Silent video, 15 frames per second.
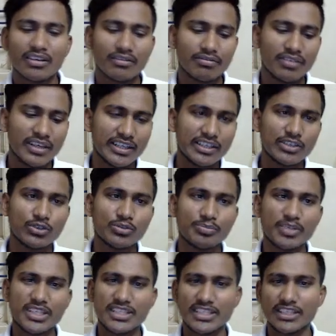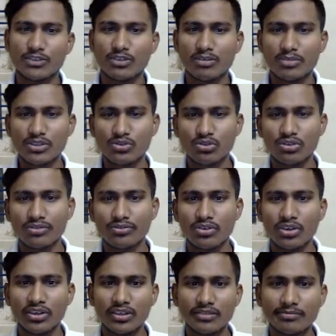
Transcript: 5 rupees. It will be sold for